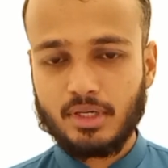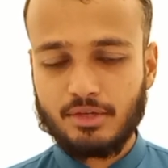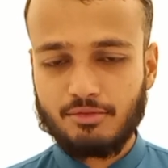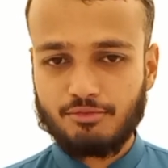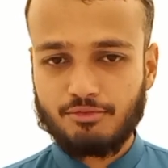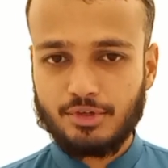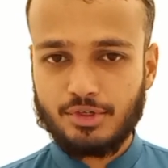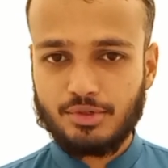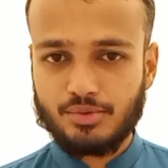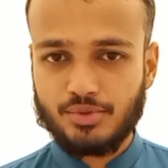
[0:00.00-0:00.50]
If
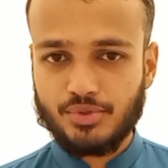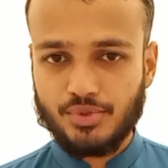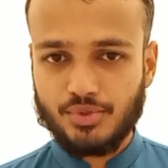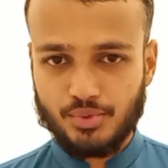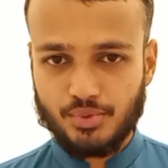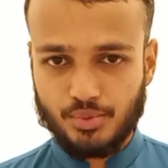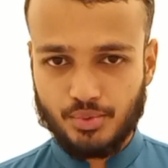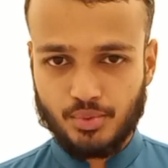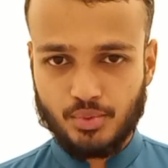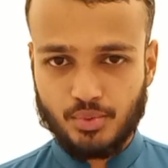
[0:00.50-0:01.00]
we use
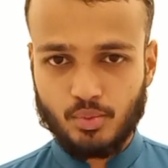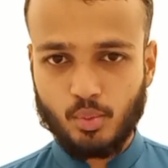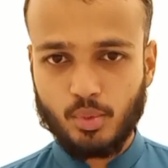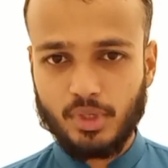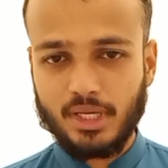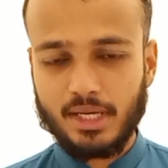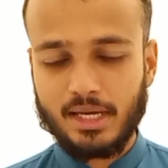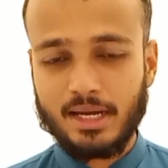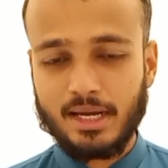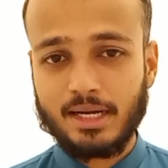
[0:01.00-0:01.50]
you, we
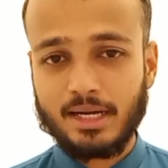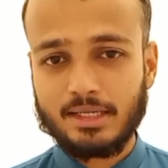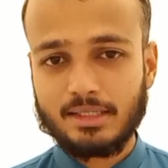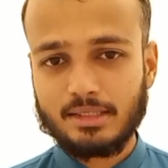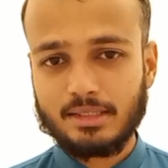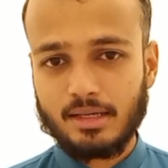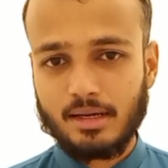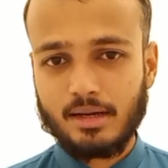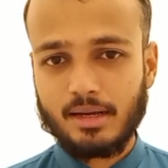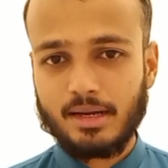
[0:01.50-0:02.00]
add ta